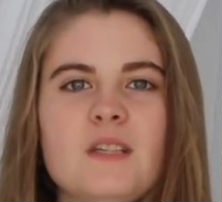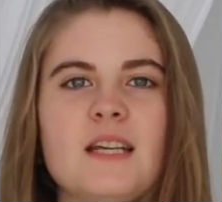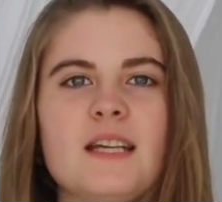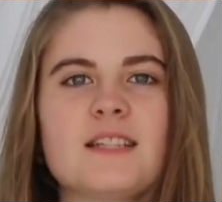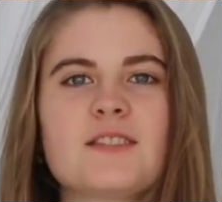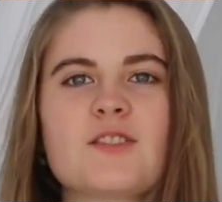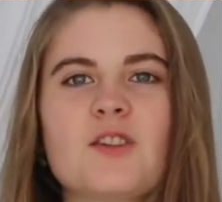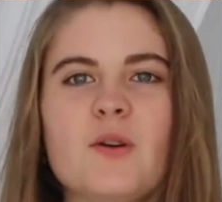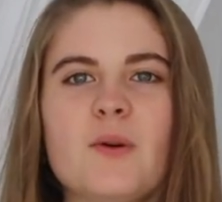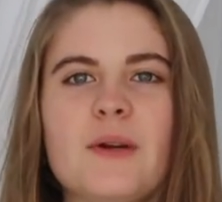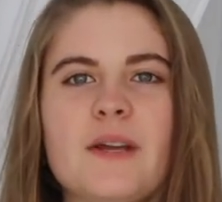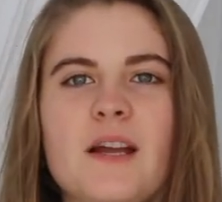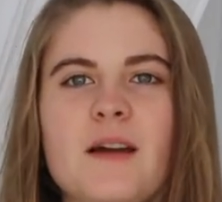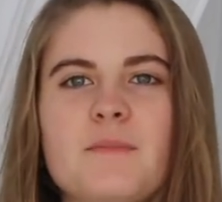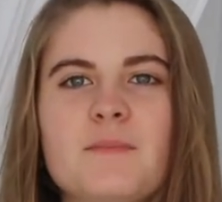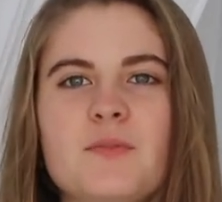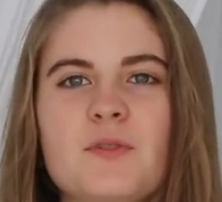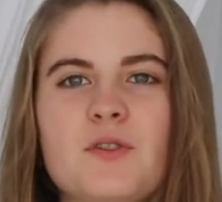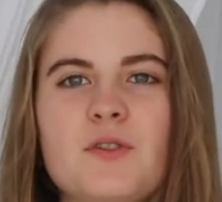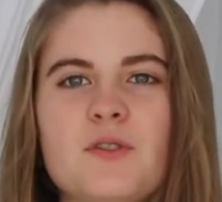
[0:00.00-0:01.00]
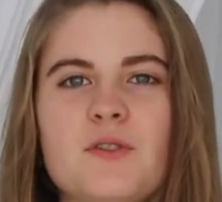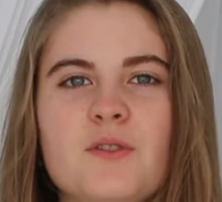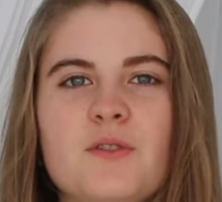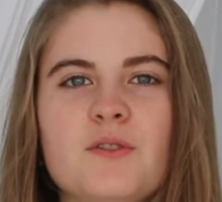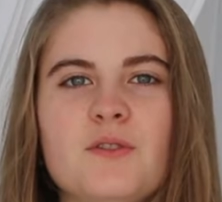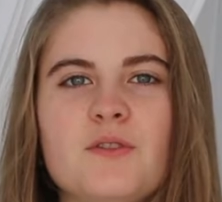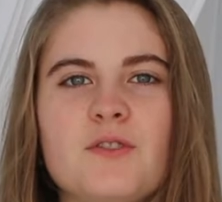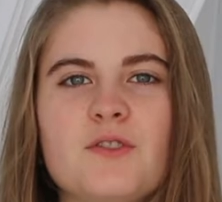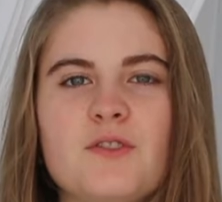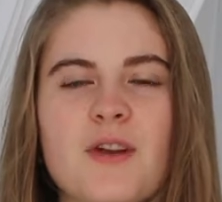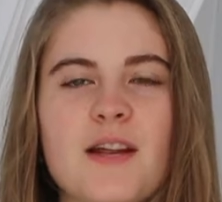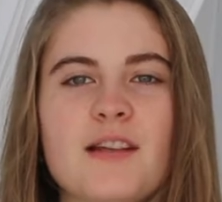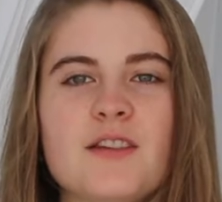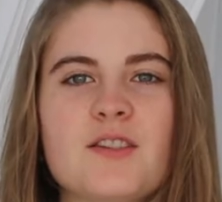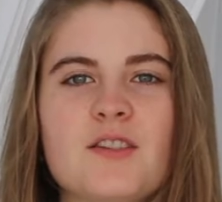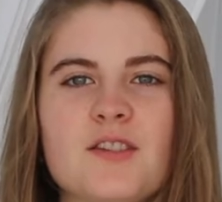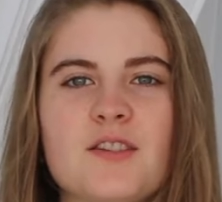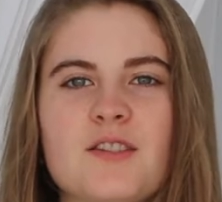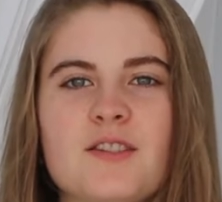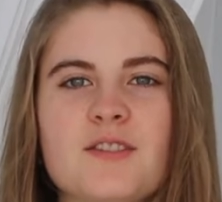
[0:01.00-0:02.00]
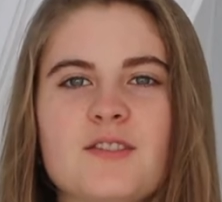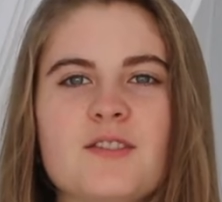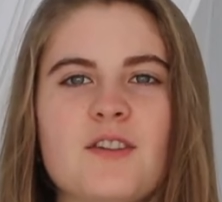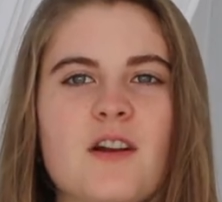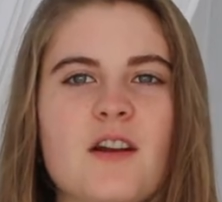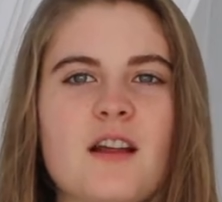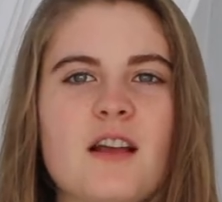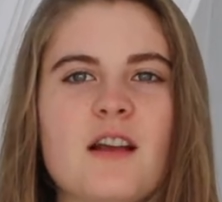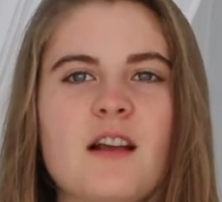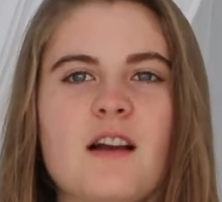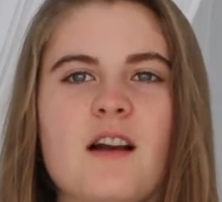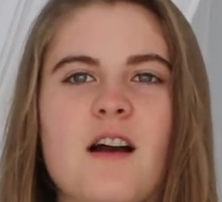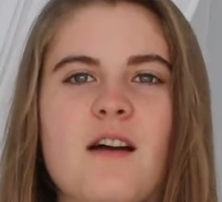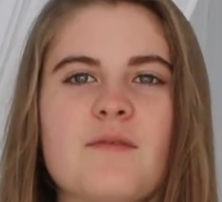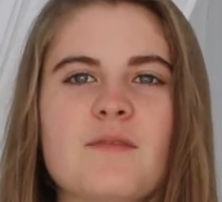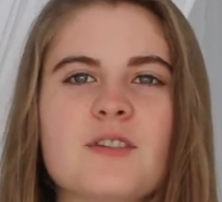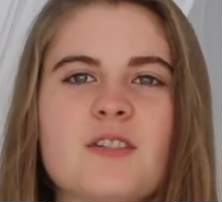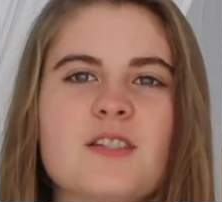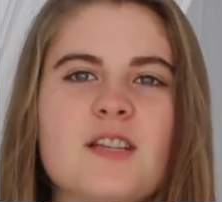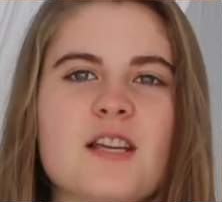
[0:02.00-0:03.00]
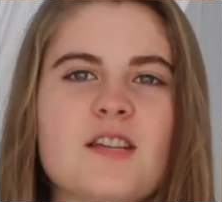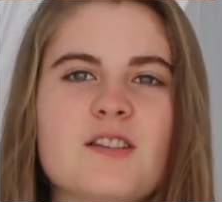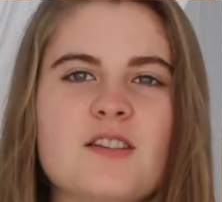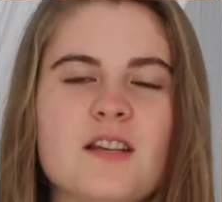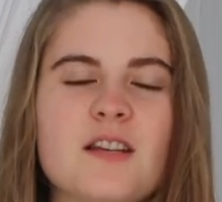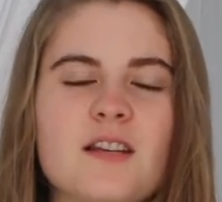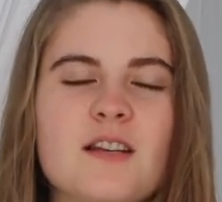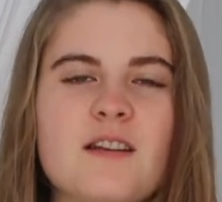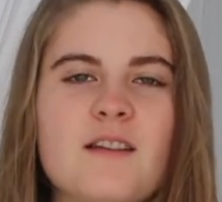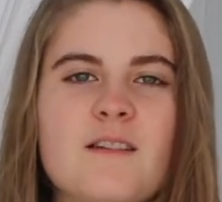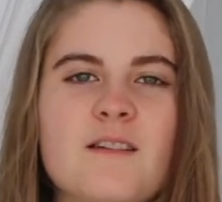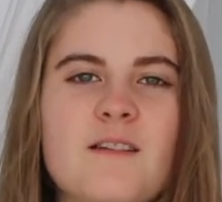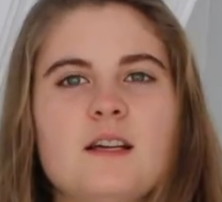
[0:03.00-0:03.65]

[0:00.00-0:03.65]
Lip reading: It's going up to strangers and starting a conversation.